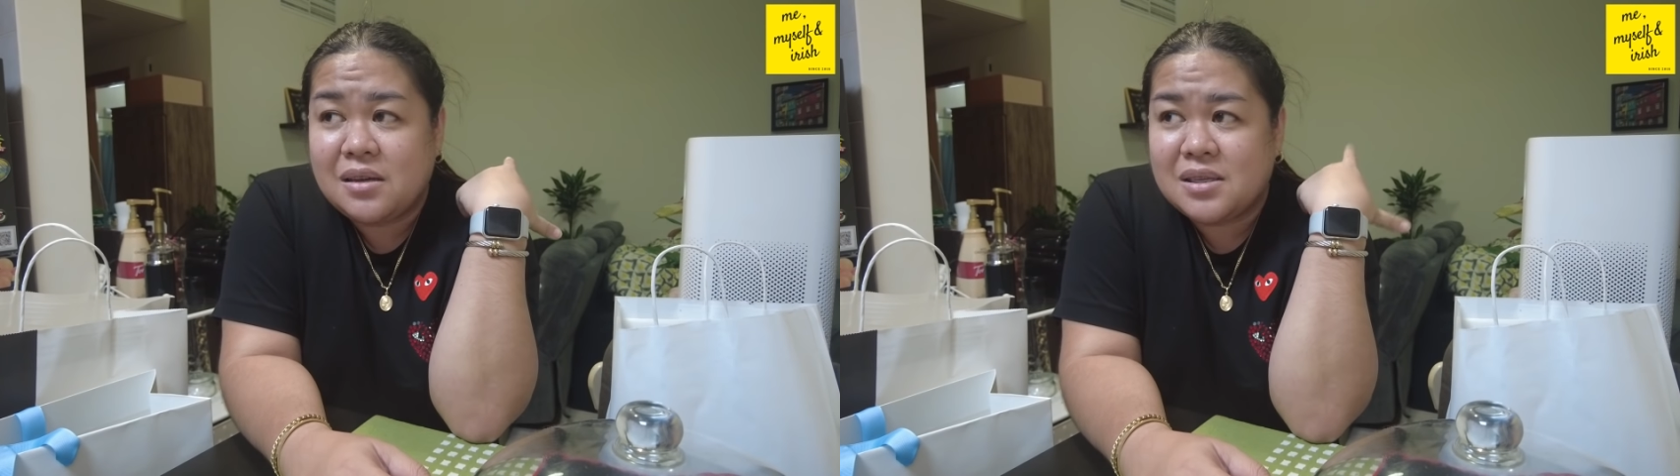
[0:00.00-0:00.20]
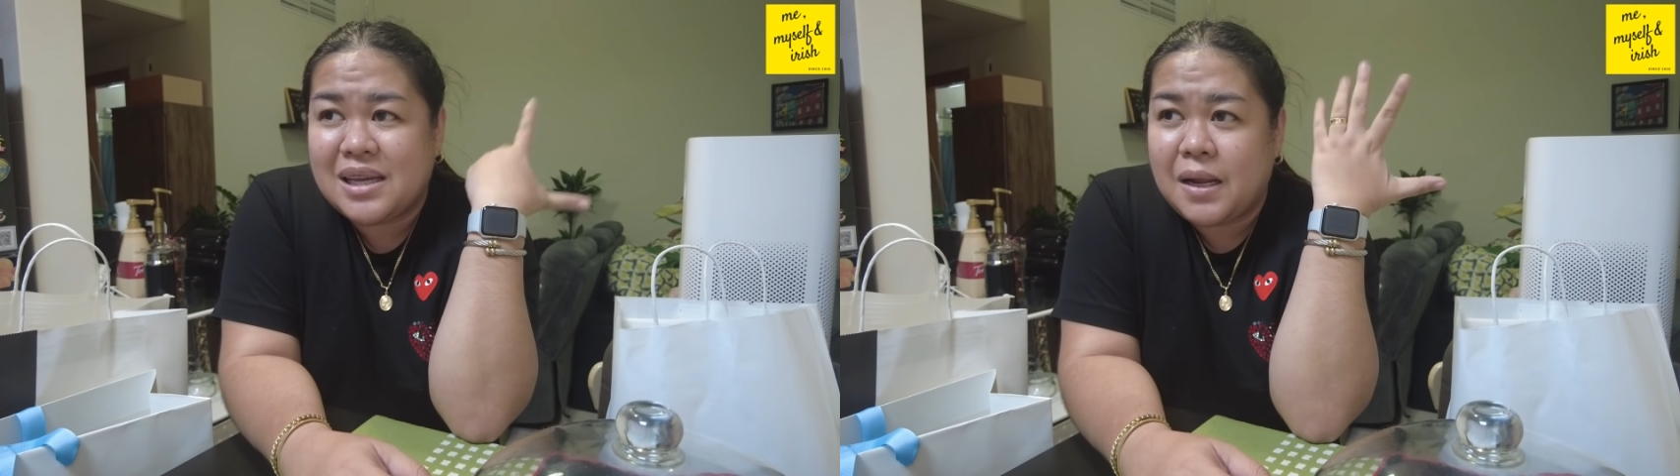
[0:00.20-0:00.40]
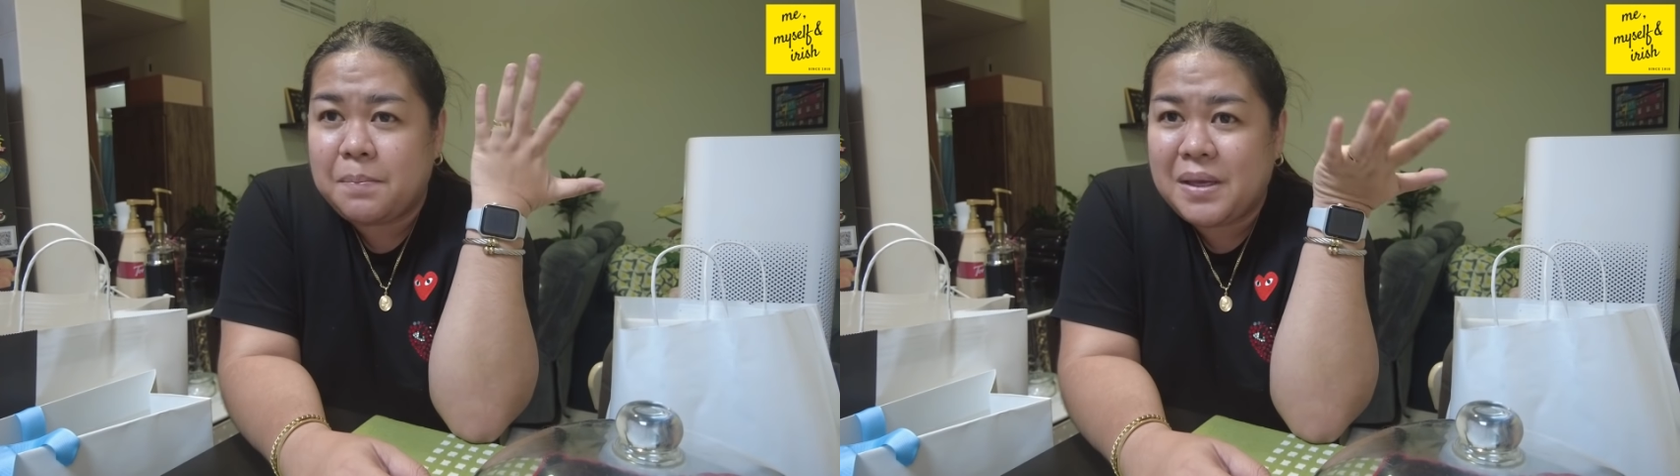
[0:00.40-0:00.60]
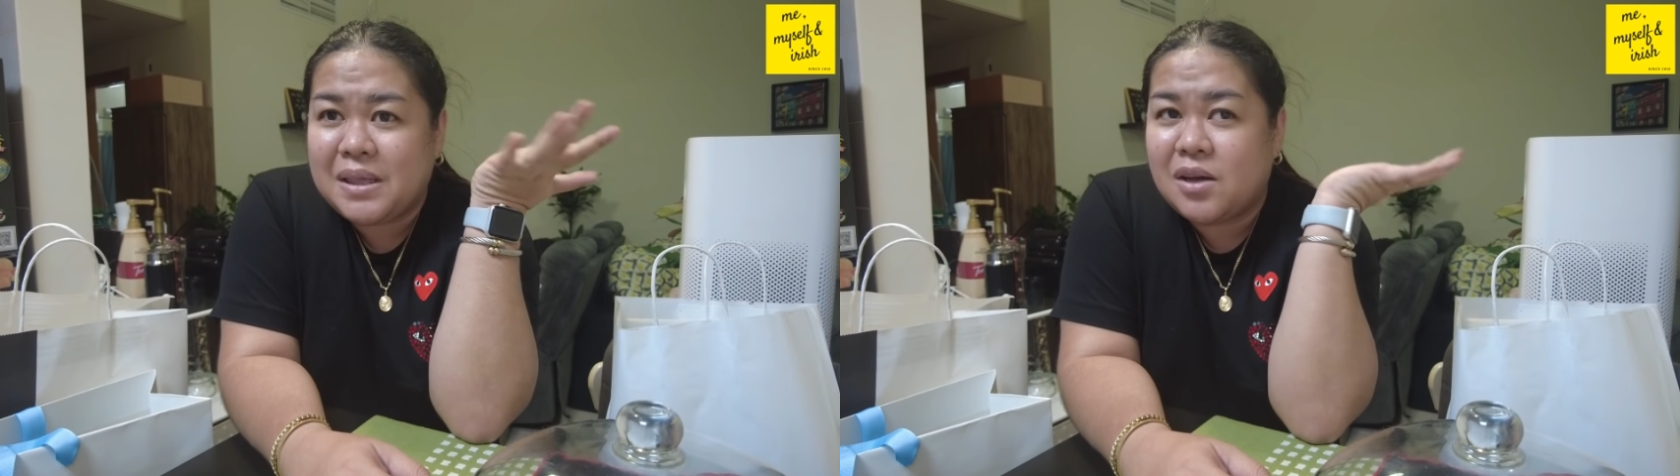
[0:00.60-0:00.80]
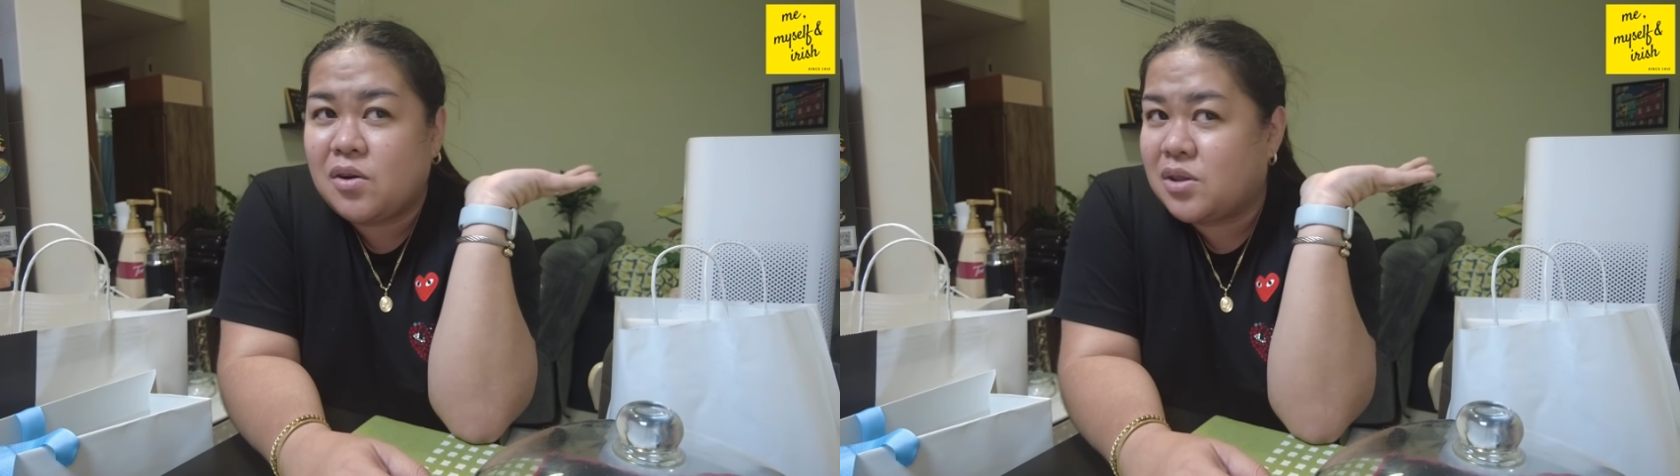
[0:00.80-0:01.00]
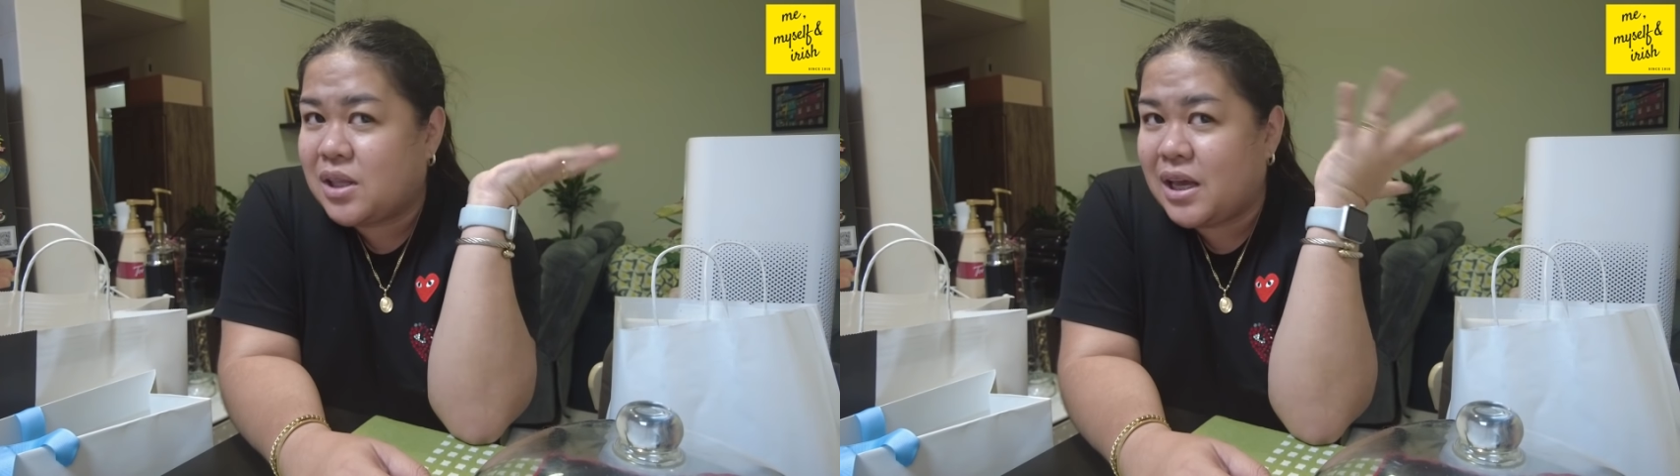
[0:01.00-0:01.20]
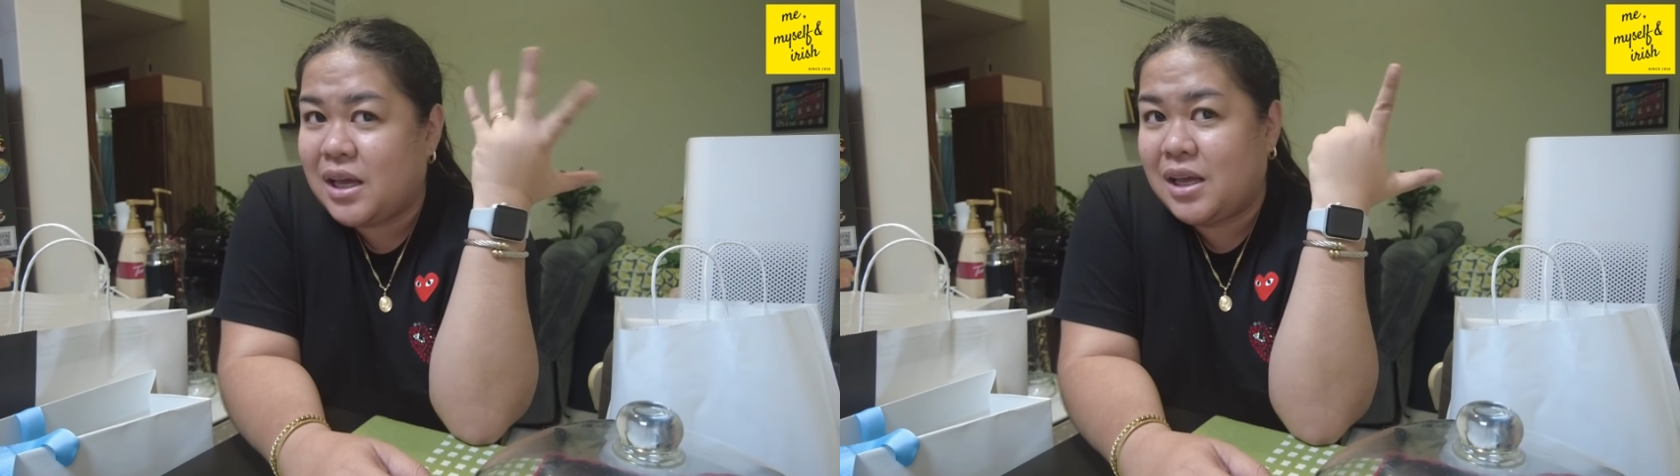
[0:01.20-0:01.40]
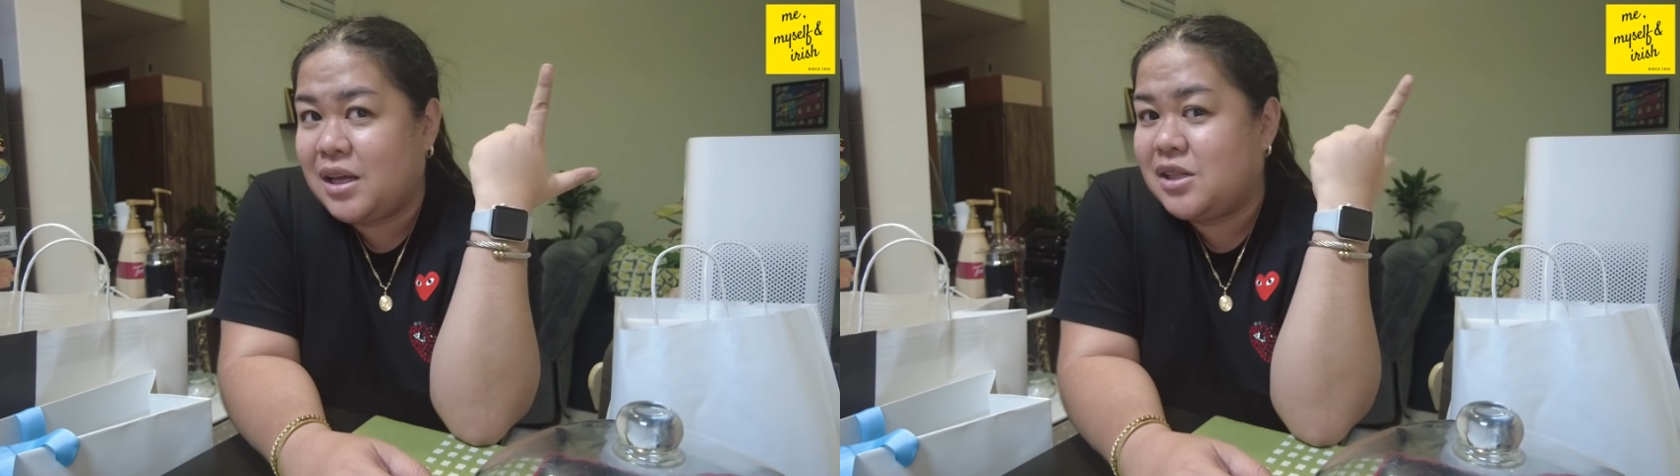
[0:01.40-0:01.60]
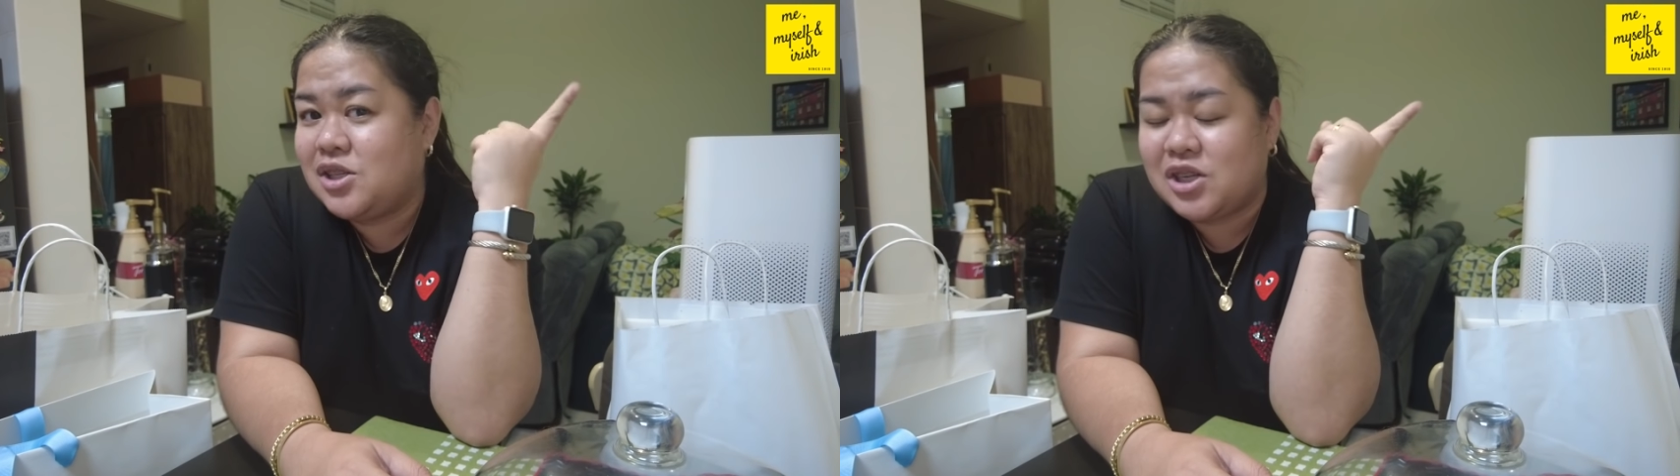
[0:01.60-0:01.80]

Sa Lapita Hotel.